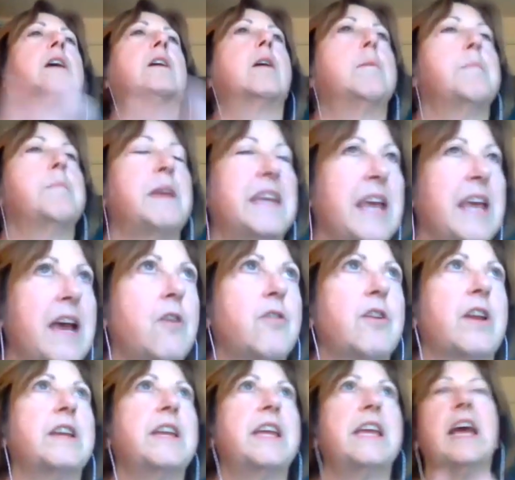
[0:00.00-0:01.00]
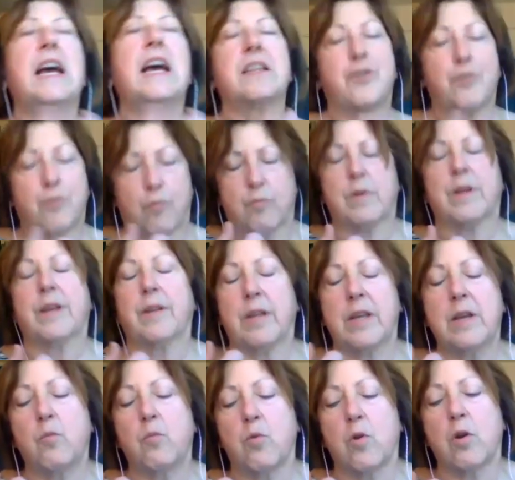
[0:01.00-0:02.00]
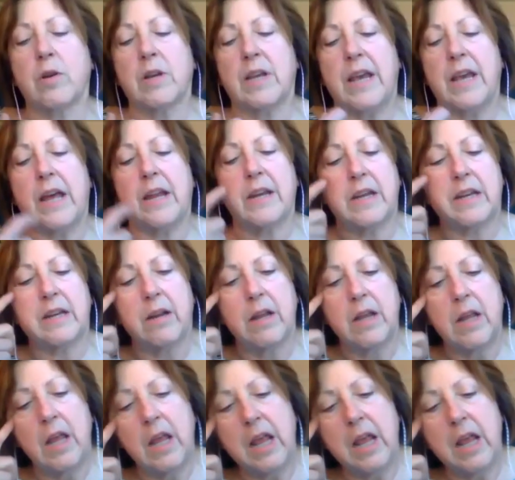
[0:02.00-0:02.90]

coming out, and he had to really work at it.